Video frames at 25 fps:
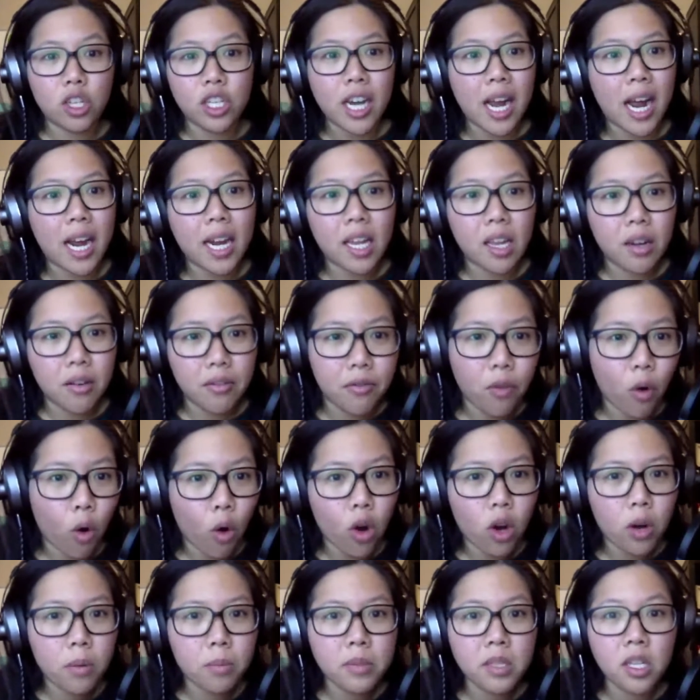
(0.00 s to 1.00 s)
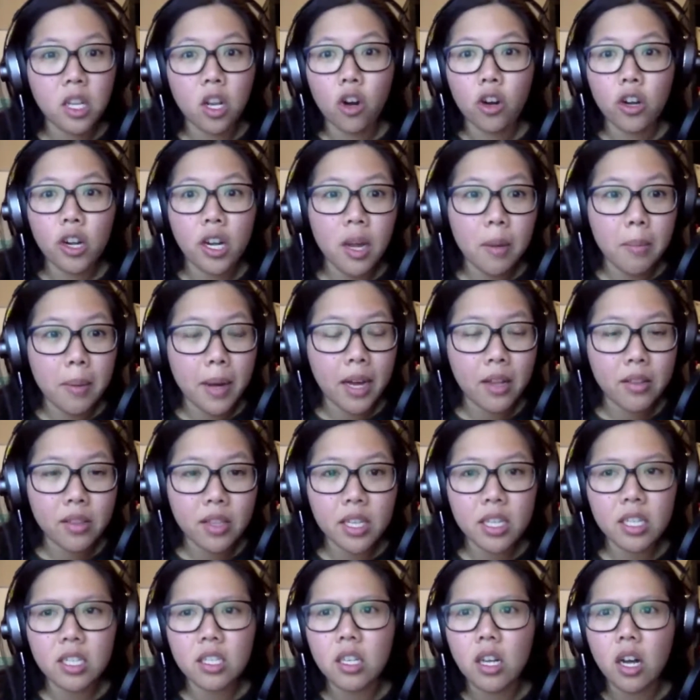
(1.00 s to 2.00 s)
chatting in forums, learning about
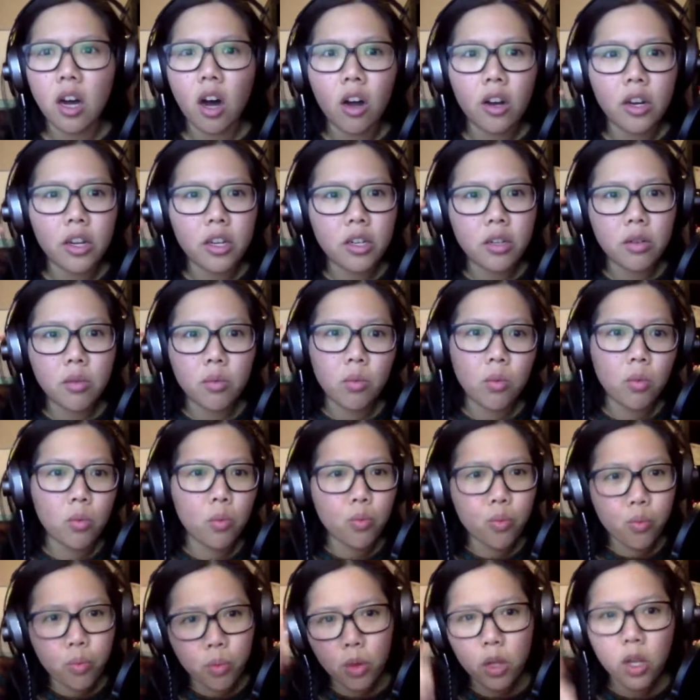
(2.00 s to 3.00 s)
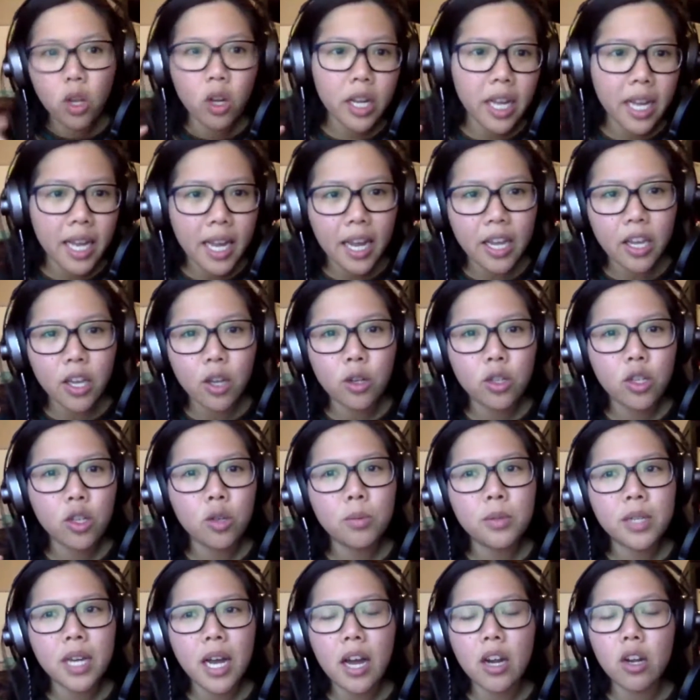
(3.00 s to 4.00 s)
this, on looking at
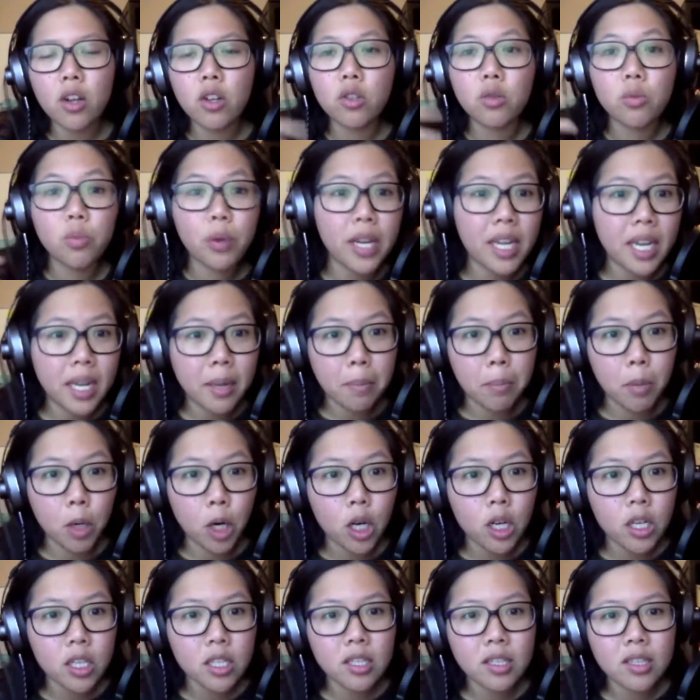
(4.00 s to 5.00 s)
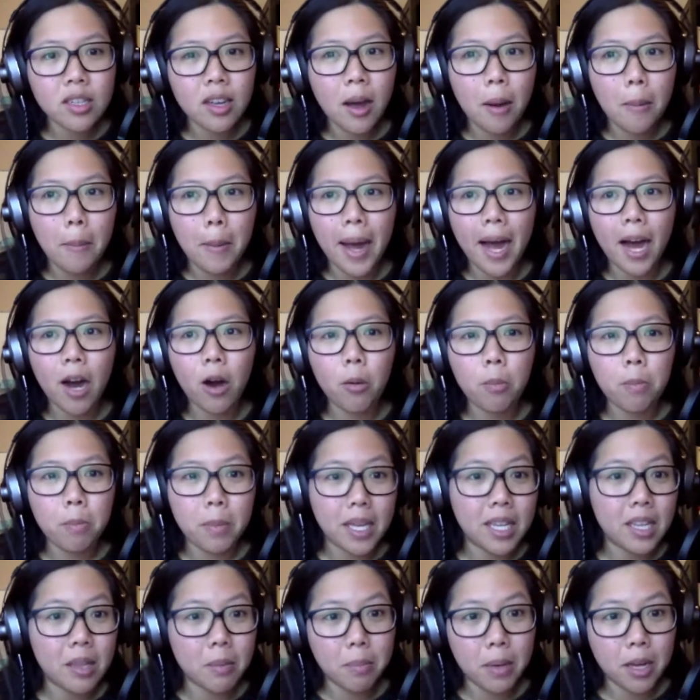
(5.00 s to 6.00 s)
YouTube channels, reading books about
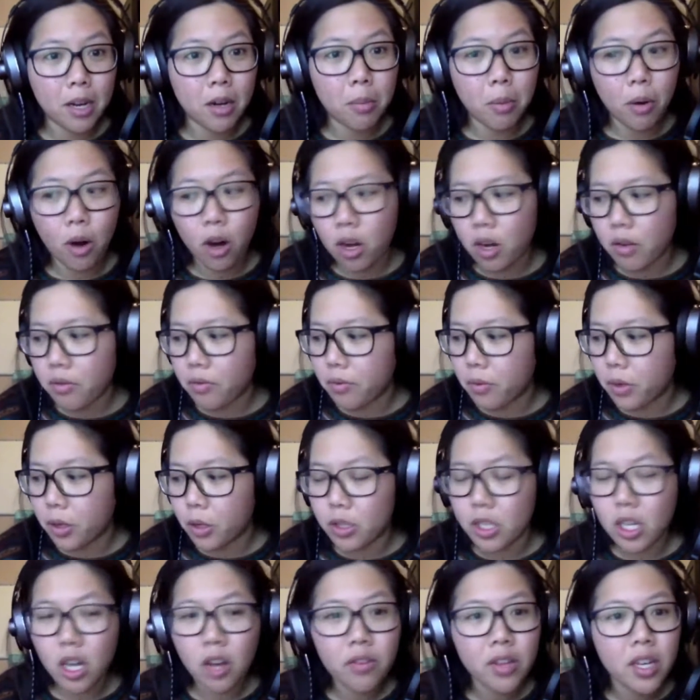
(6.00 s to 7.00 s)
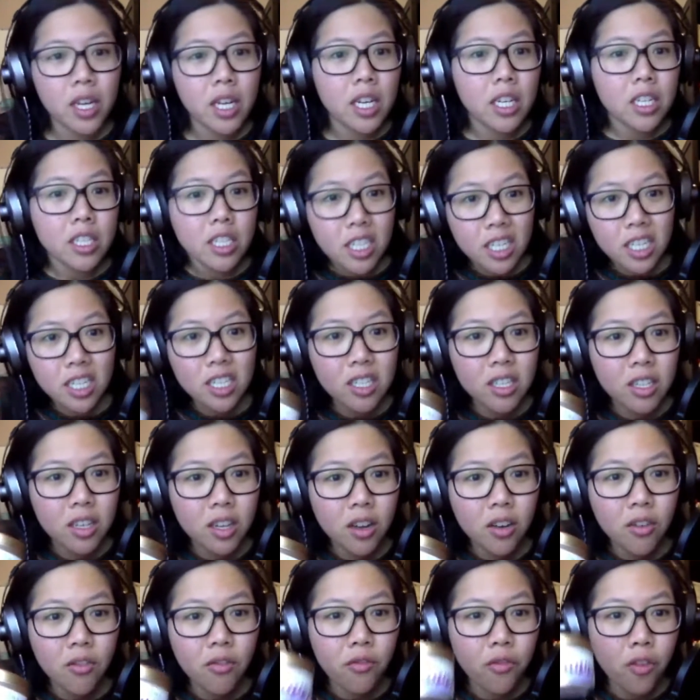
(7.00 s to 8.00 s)
being the better part of yourself, just
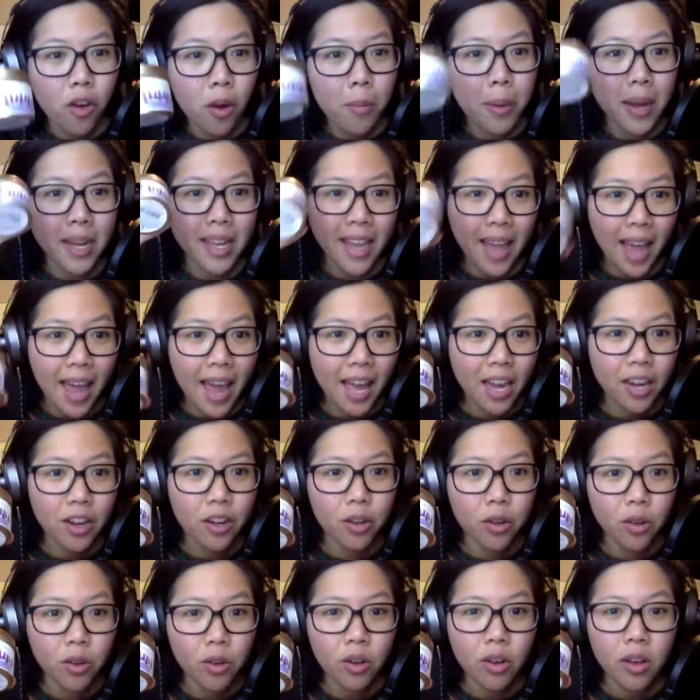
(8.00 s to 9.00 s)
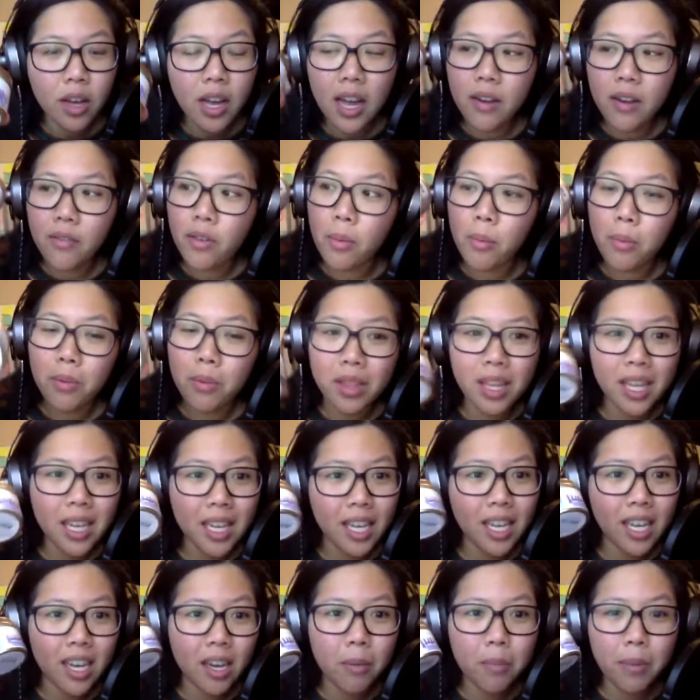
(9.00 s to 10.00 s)
from a candle and from
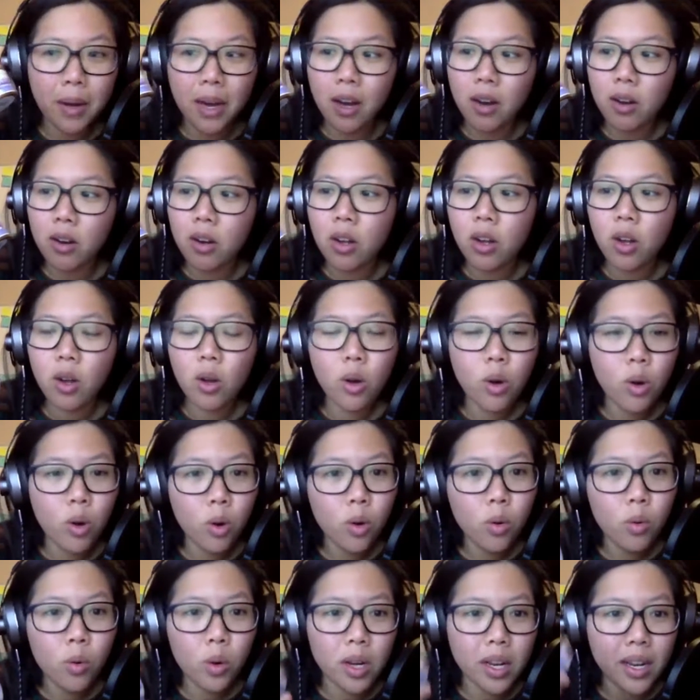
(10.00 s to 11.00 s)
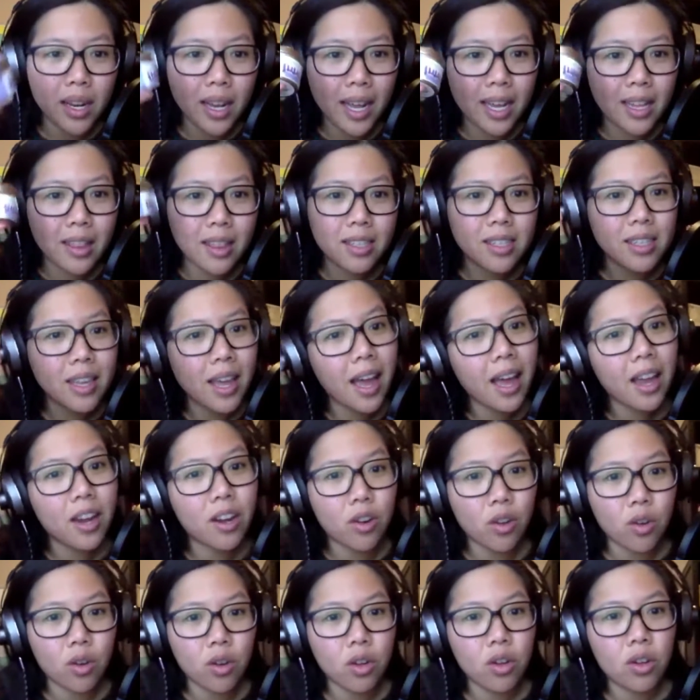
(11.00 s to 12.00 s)
thinking about who would like this
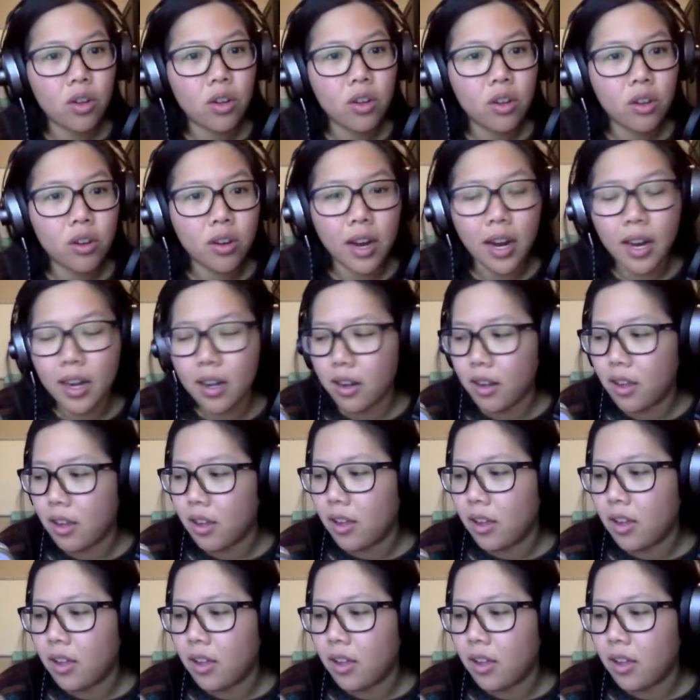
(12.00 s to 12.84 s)
candle, right?